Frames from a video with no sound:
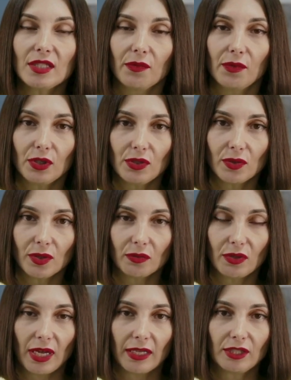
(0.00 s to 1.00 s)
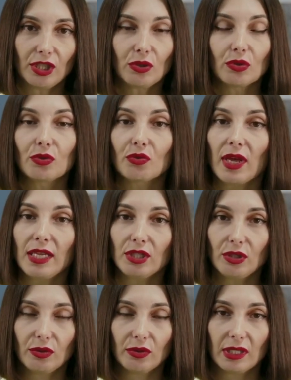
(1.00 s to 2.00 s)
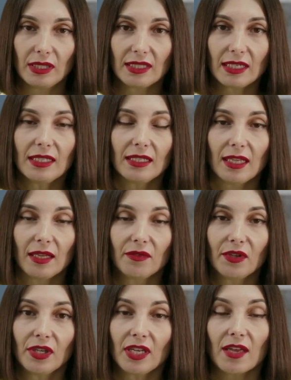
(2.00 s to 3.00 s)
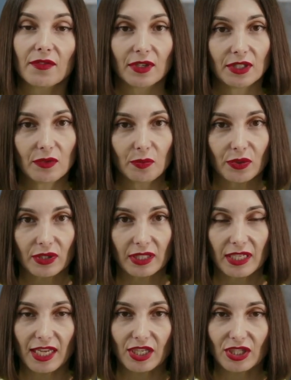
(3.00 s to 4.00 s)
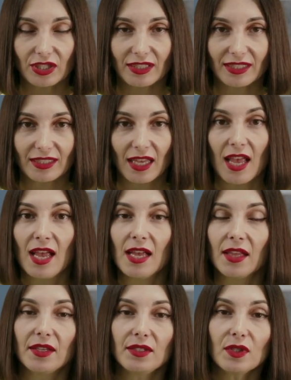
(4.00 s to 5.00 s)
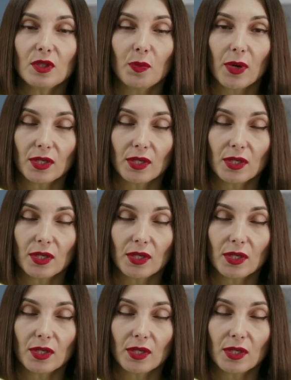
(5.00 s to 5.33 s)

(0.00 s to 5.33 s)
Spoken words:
virtual reality to train students in delivering effective presentations. This was part